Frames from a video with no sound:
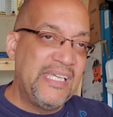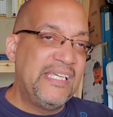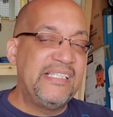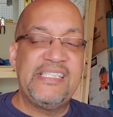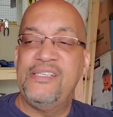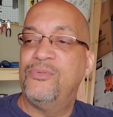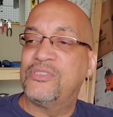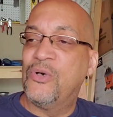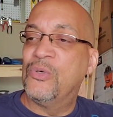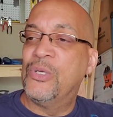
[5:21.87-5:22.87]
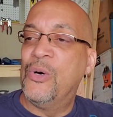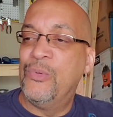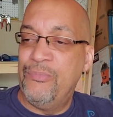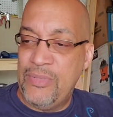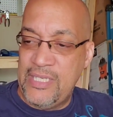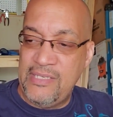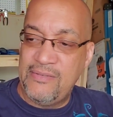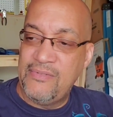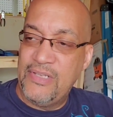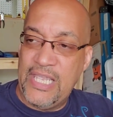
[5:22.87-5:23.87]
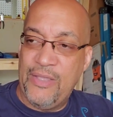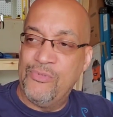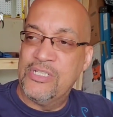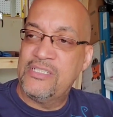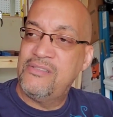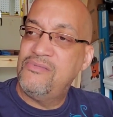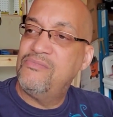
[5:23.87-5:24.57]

see what's going on with me, and we just